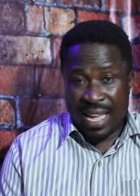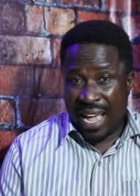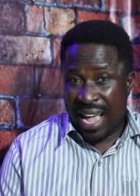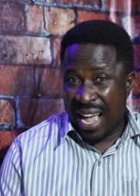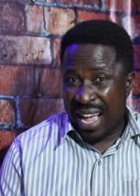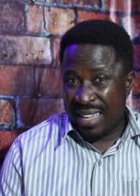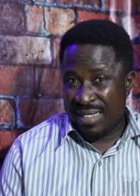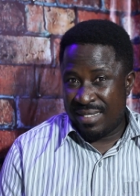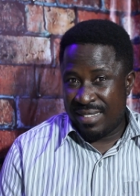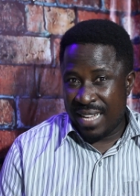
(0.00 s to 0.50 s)

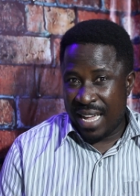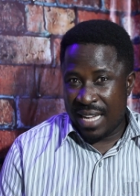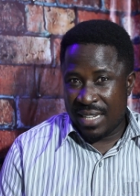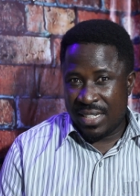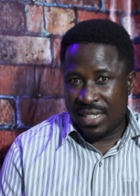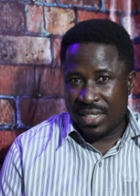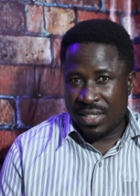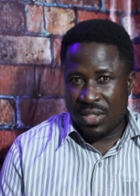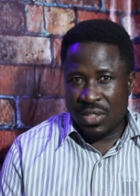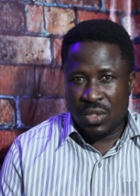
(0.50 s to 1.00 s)
As
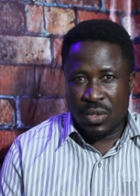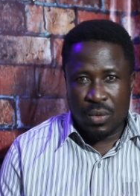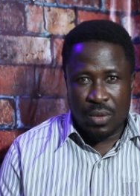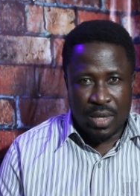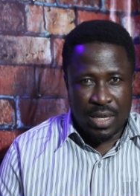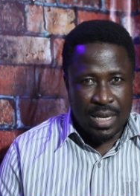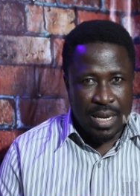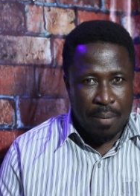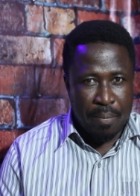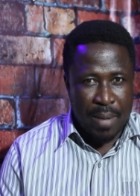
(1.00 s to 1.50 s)
such, you
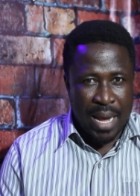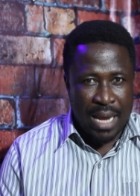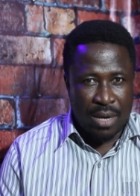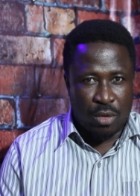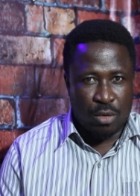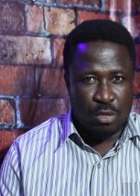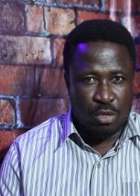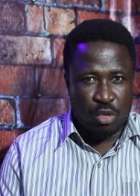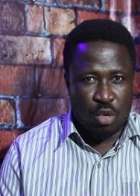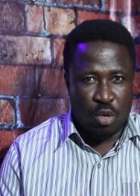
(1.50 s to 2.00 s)
need a
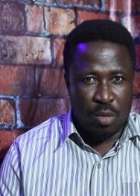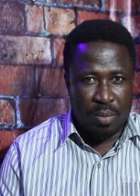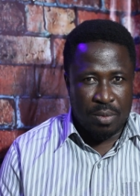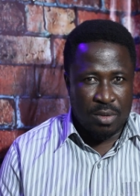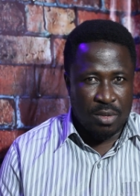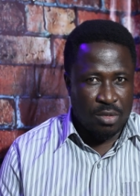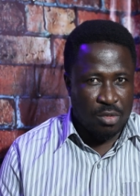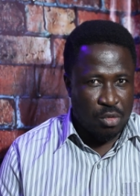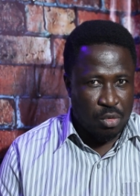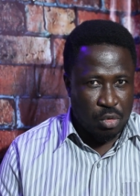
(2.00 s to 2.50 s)
microscope
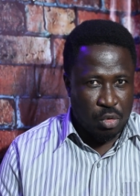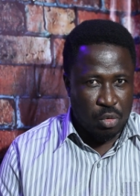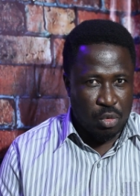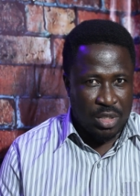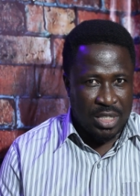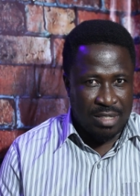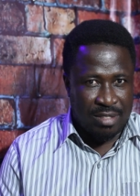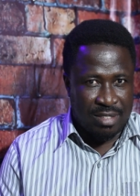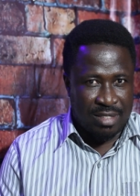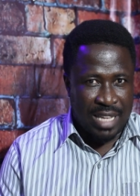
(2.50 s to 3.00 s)
to do
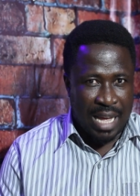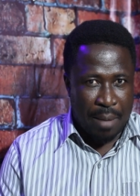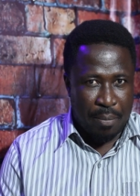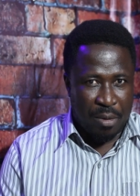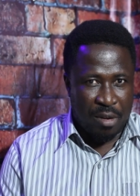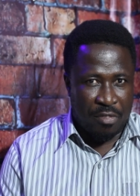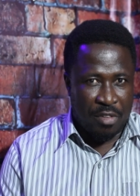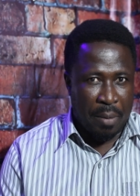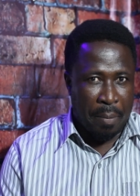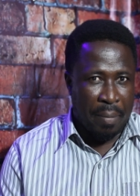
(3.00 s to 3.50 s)
this type
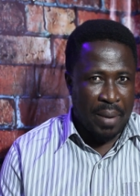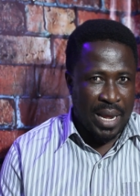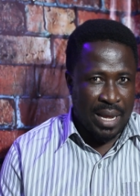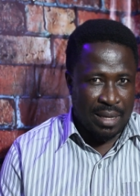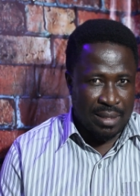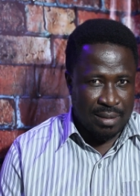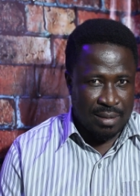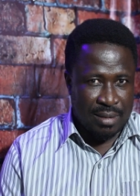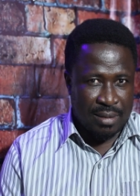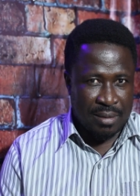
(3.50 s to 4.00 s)
of repair.
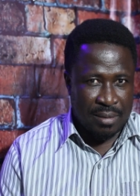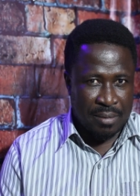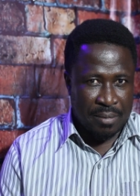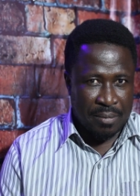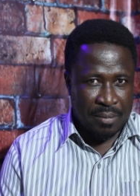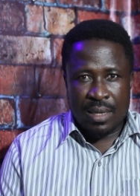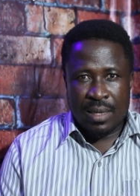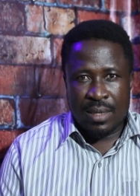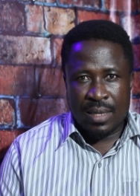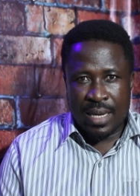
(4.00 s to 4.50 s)

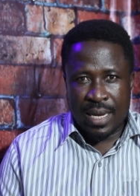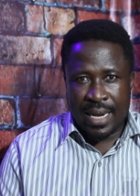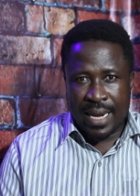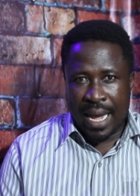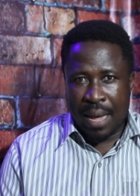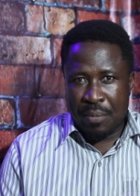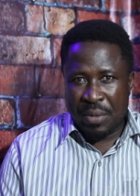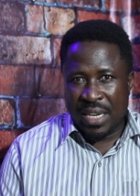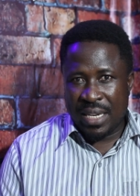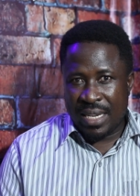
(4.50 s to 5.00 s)
They
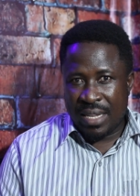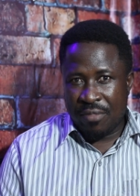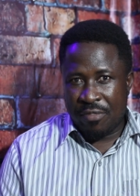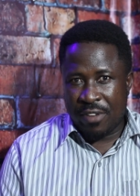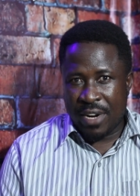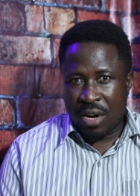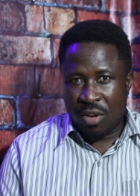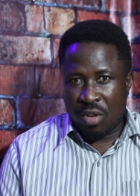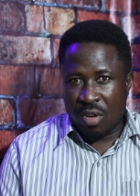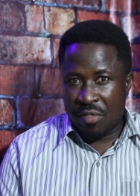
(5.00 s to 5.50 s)
come in
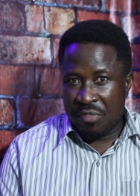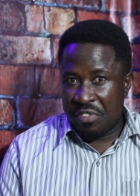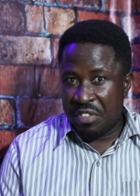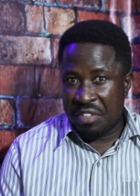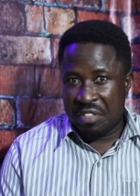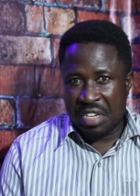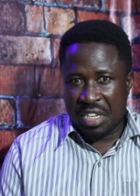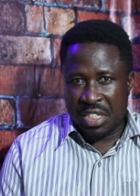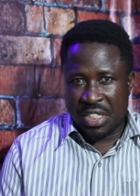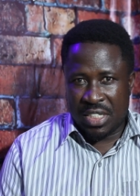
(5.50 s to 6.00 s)
different
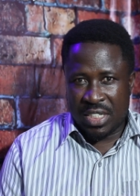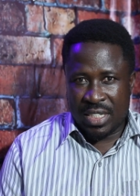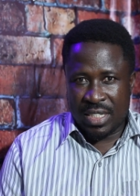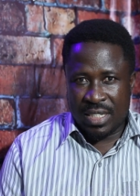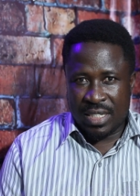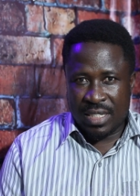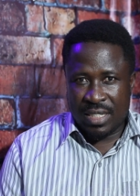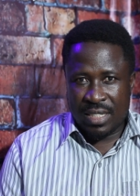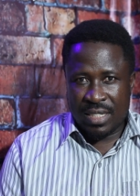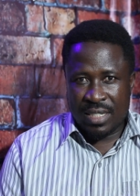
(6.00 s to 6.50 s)

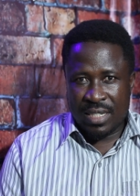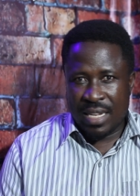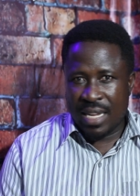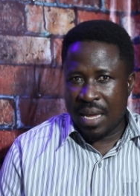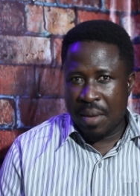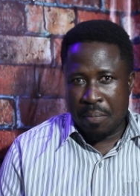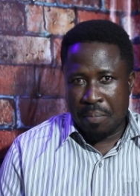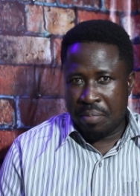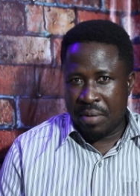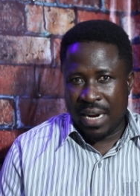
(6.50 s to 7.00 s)
configuration
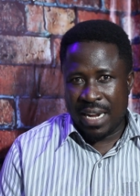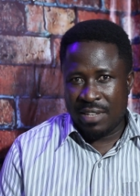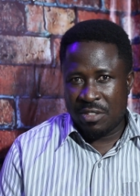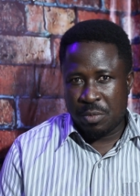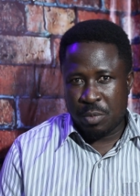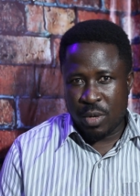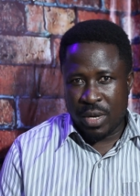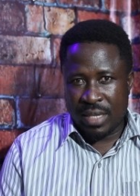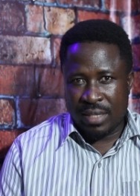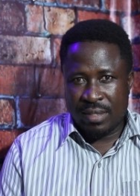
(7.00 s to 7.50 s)
and price
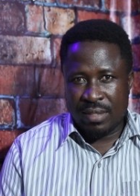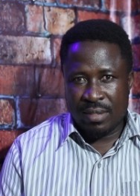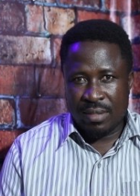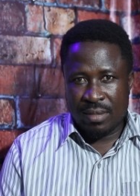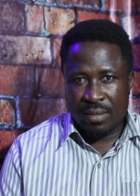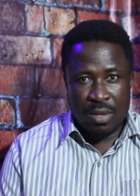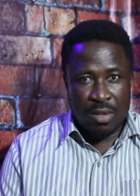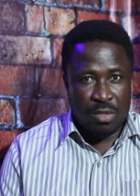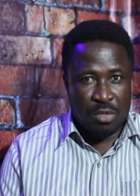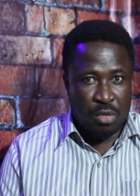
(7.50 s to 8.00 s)
points,
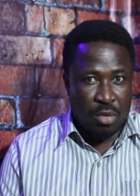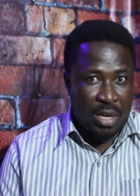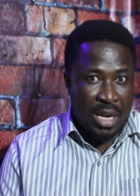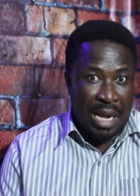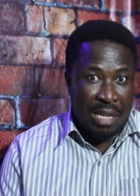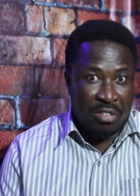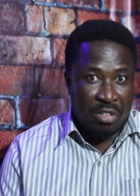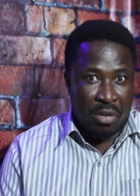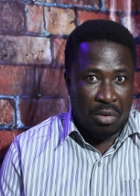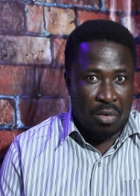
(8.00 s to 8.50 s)
so
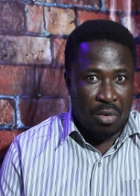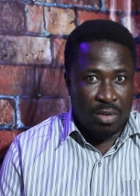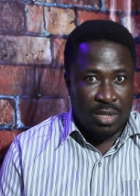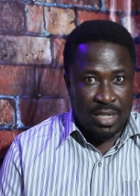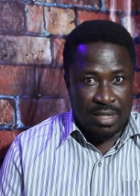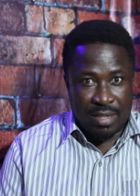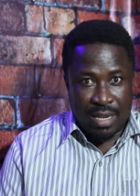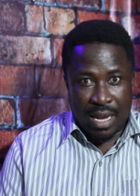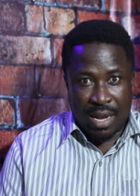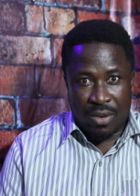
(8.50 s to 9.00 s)
cut your
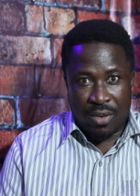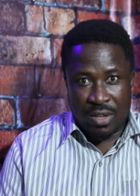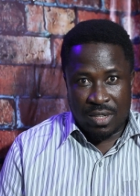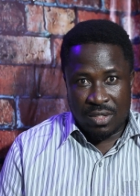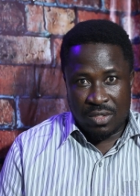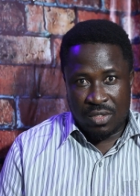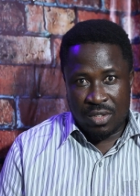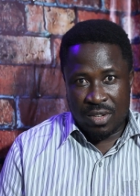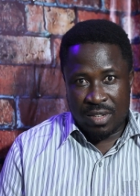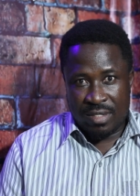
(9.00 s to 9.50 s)
coat
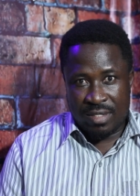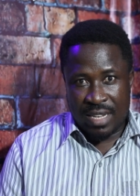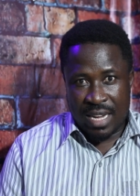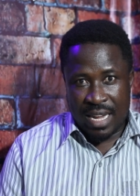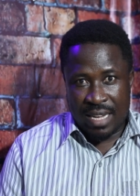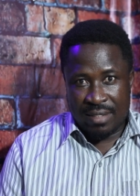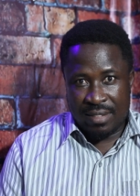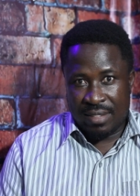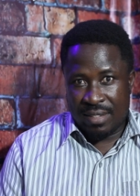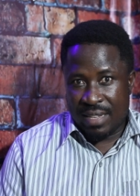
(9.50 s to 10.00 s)
according to your
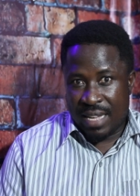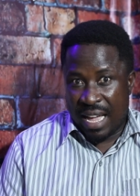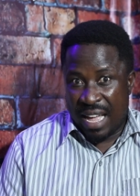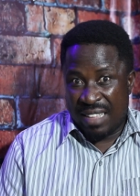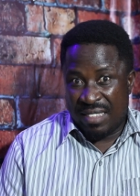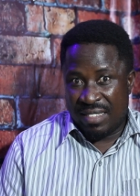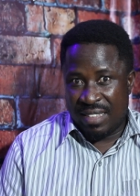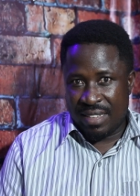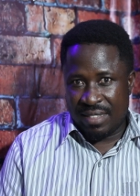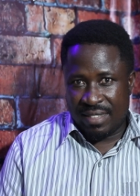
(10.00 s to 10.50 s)
size,
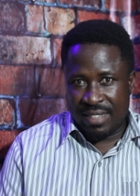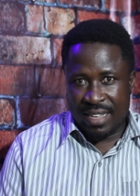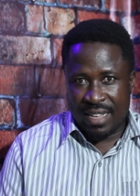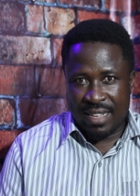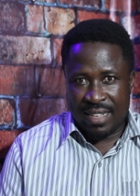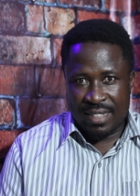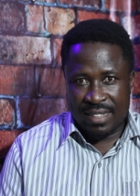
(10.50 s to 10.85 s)
as they say.